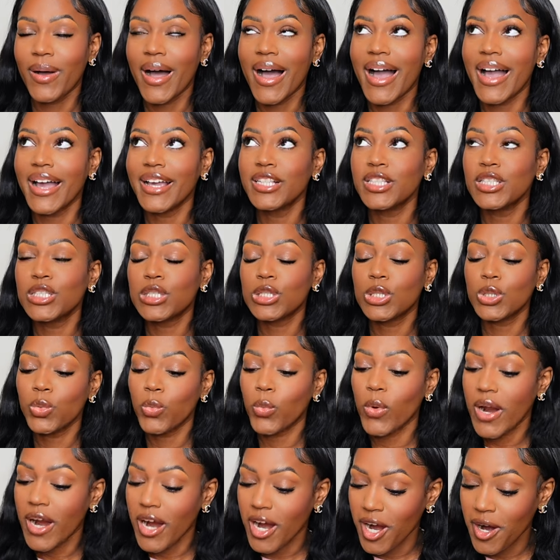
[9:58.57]
I
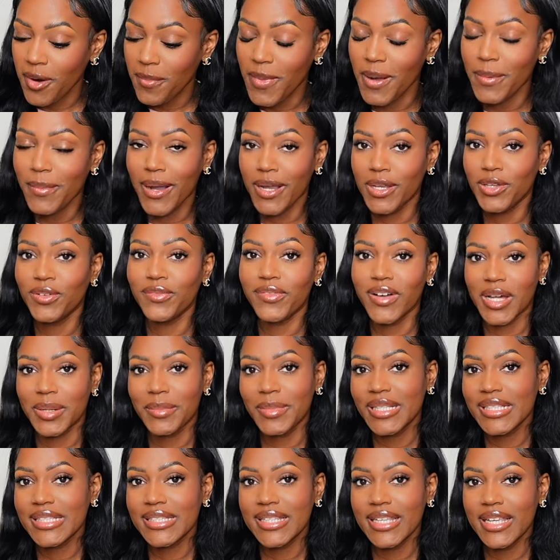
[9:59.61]
swear by my new
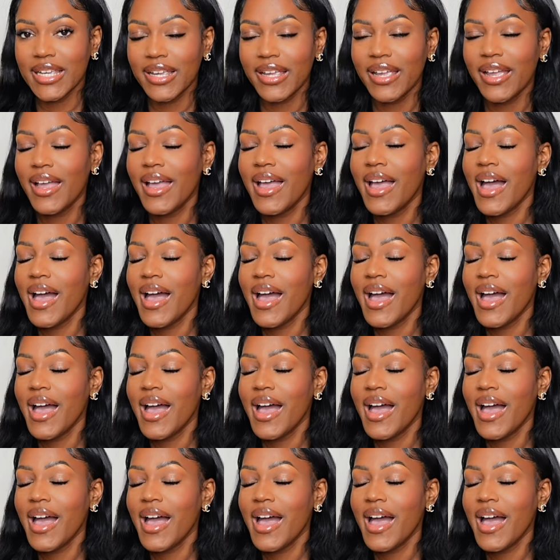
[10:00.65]
vitamin C.